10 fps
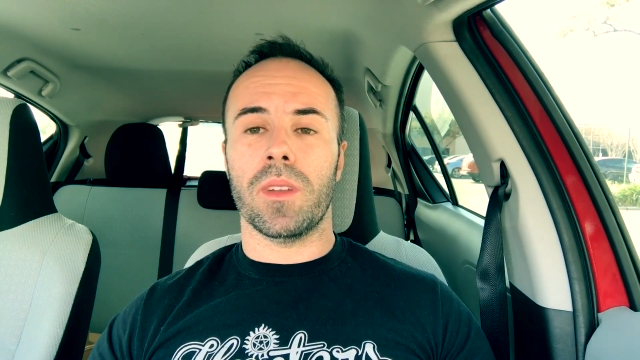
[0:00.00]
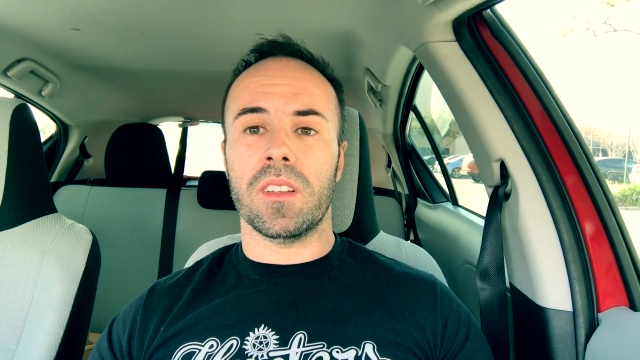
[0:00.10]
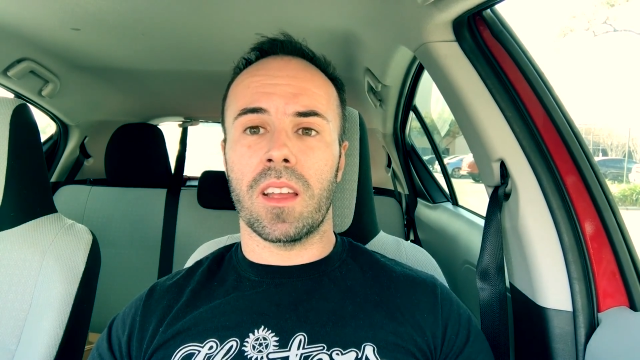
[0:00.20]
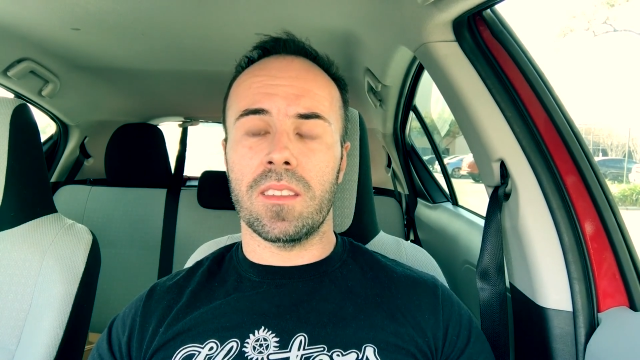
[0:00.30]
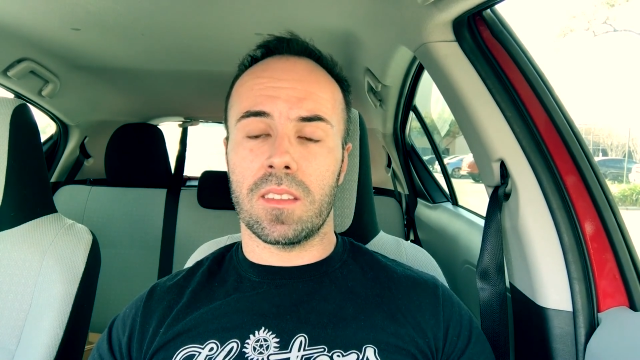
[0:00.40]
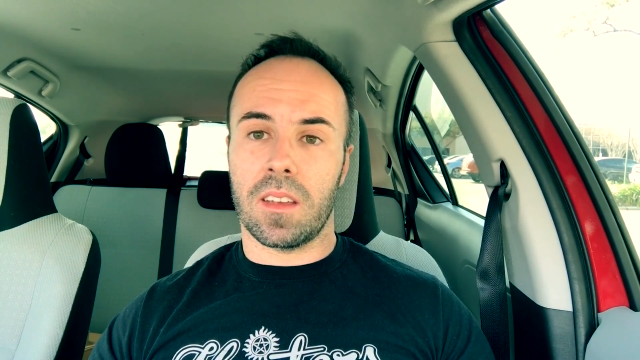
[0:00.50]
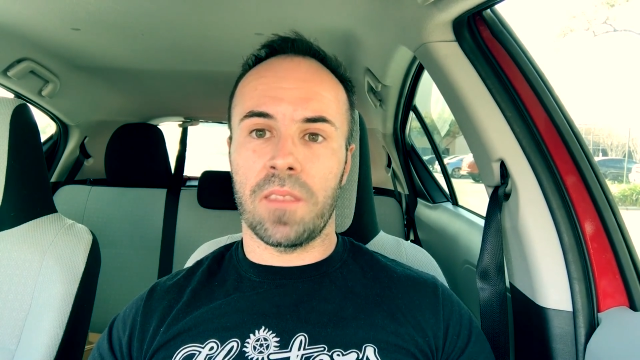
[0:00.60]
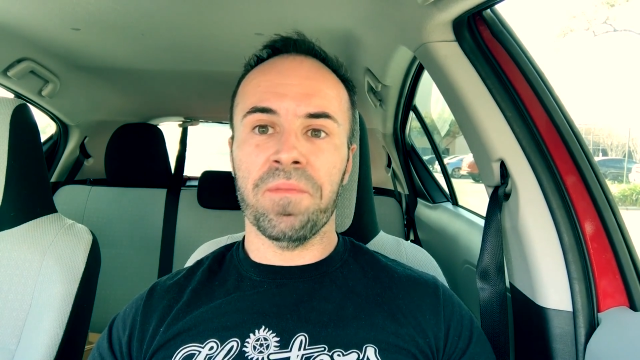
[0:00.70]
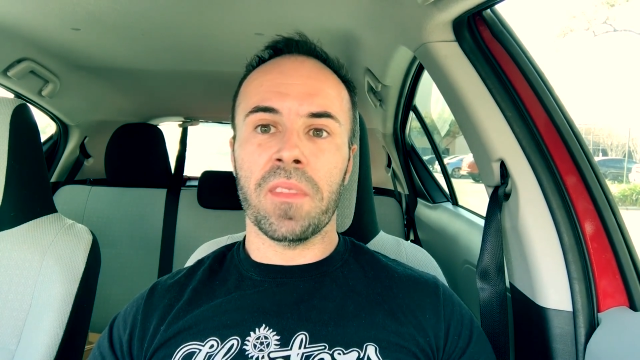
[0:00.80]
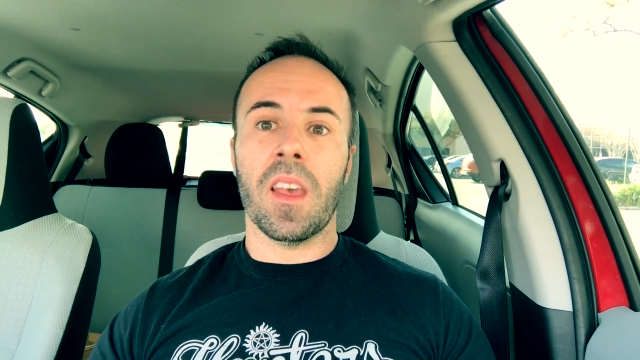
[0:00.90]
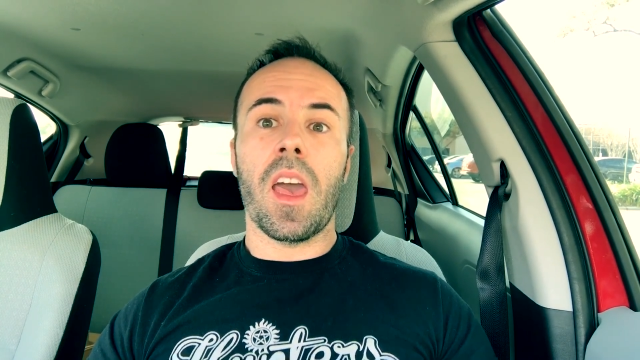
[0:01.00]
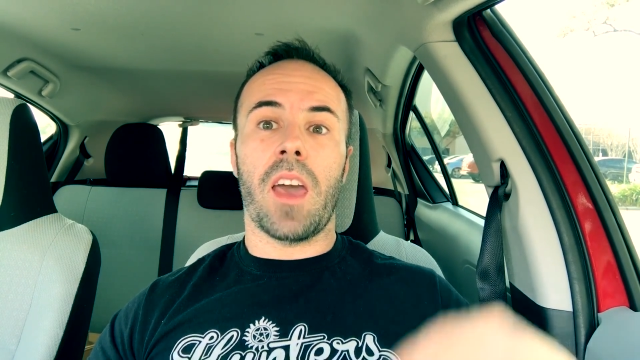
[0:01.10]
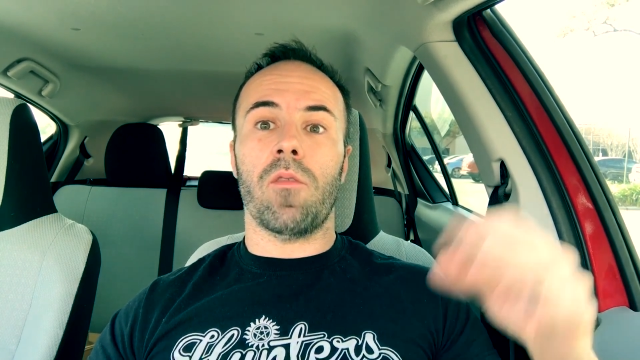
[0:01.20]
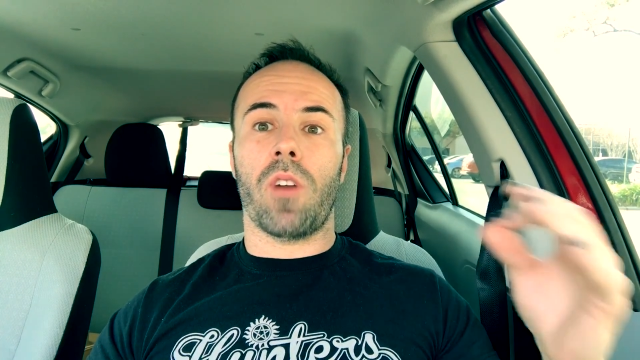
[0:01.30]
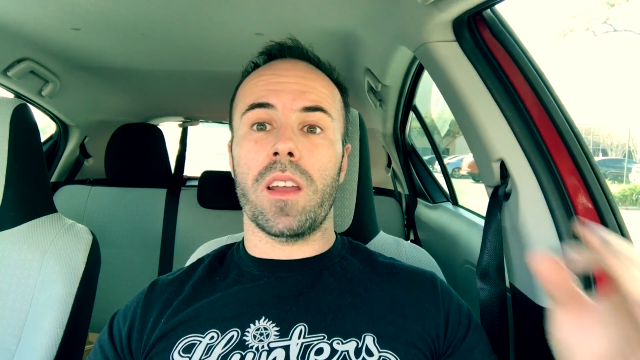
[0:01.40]
and density,
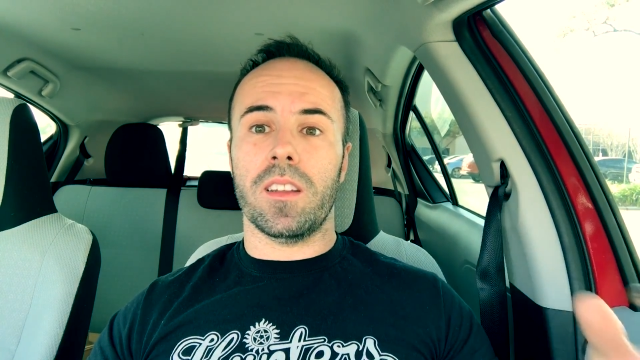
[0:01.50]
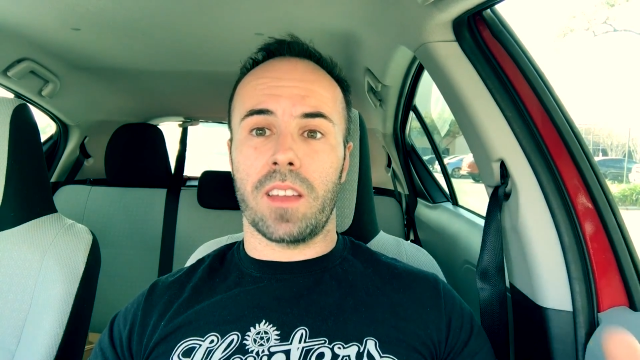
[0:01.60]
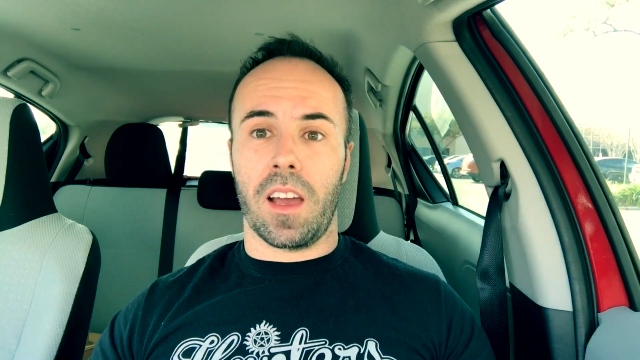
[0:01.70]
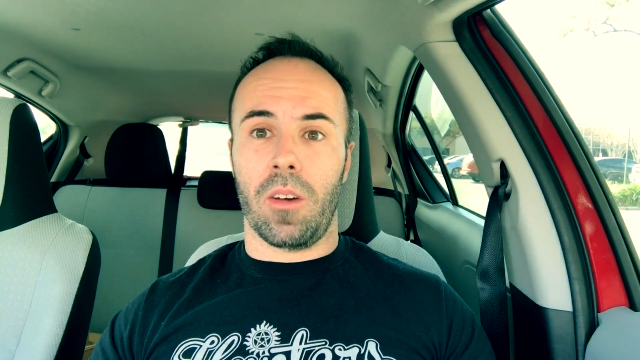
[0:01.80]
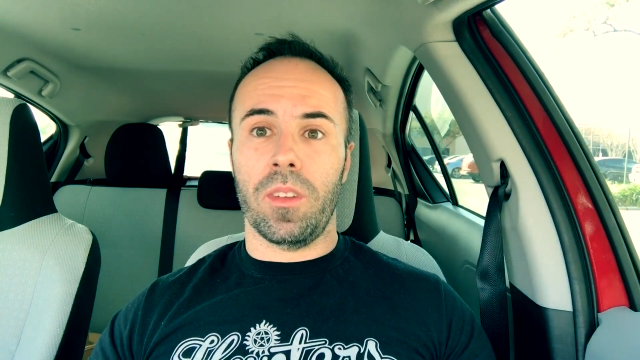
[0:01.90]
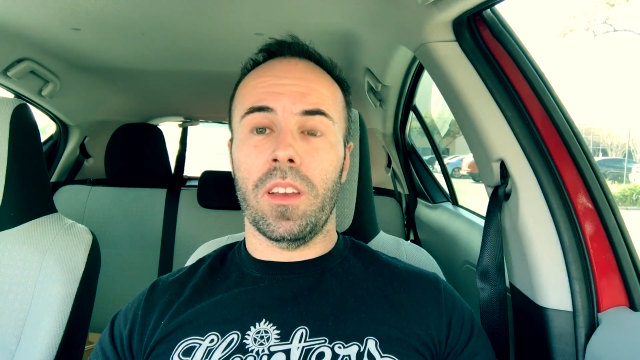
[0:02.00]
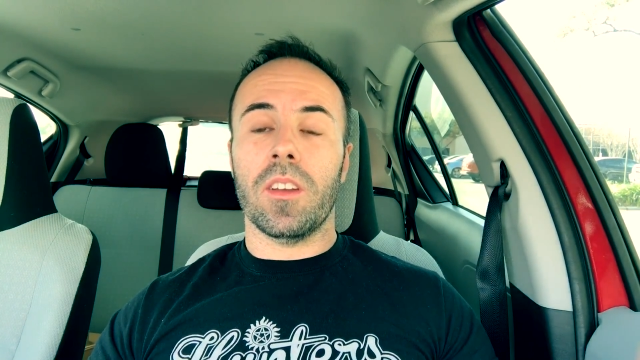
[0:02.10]
and write it down,